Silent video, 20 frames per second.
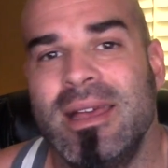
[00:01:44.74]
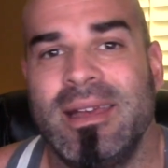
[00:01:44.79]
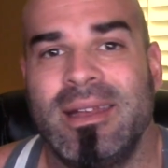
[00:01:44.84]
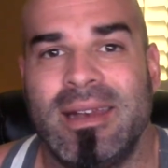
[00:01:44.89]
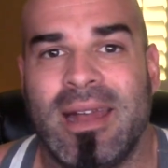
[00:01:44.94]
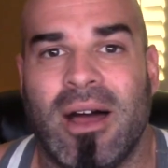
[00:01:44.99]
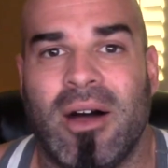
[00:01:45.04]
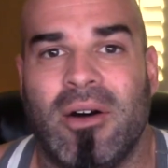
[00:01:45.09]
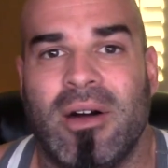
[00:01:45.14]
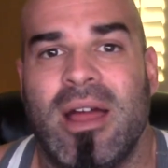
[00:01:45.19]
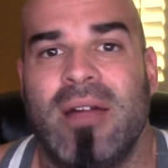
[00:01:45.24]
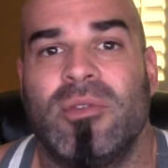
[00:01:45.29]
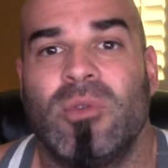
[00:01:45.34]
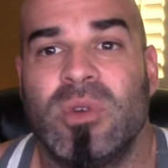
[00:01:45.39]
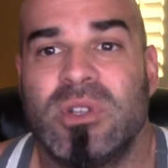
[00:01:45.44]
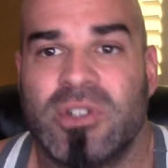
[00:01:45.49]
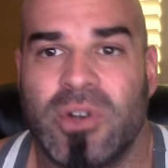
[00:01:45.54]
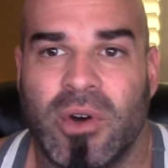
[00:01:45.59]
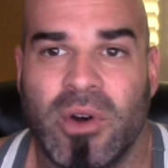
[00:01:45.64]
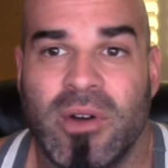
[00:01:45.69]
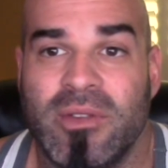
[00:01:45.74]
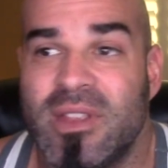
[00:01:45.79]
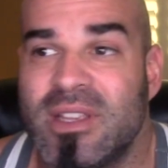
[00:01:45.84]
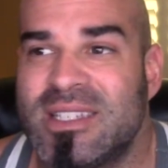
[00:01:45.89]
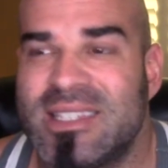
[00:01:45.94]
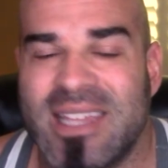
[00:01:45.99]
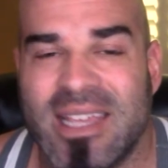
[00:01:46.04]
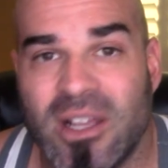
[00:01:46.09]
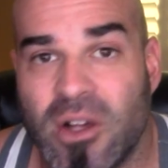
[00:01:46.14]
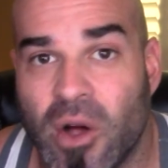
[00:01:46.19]
Now, everyone's heard of
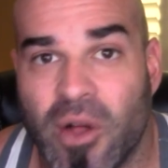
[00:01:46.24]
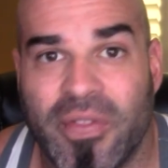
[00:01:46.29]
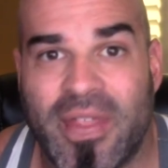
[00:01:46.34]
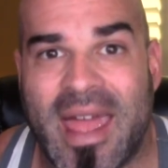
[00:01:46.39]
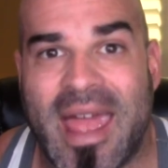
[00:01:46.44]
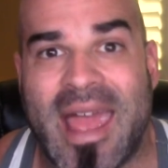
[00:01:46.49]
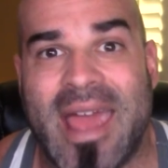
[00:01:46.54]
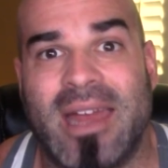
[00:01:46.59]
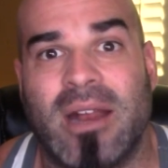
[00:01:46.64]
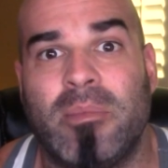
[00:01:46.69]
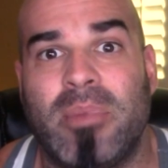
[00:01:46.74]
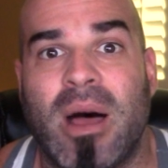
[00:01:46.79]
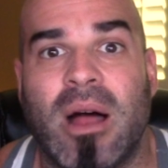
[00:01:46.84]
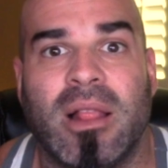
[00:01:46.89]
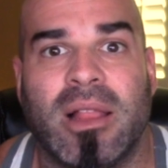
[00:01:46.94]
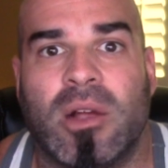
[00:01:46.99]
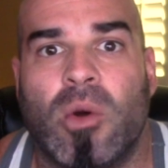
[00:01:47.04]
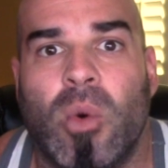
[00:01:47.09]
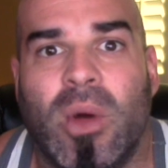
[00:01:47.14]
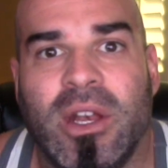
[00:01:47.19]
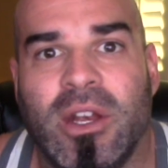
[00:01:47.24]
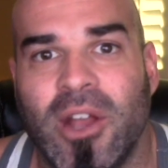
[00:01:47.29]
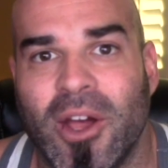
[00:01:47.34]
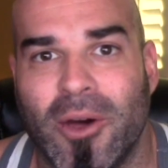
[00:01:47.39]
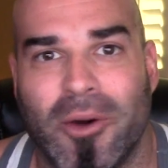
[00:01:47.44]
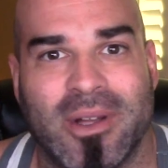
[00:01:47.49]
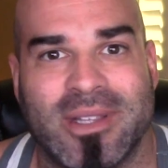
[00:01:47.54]
this thing called the anabolic window.